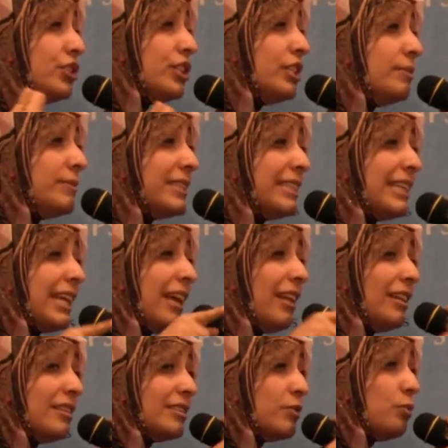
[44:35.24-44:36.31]
regimes
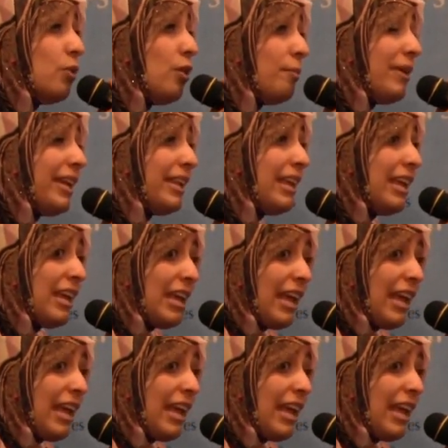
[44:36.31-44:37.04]
killed the woman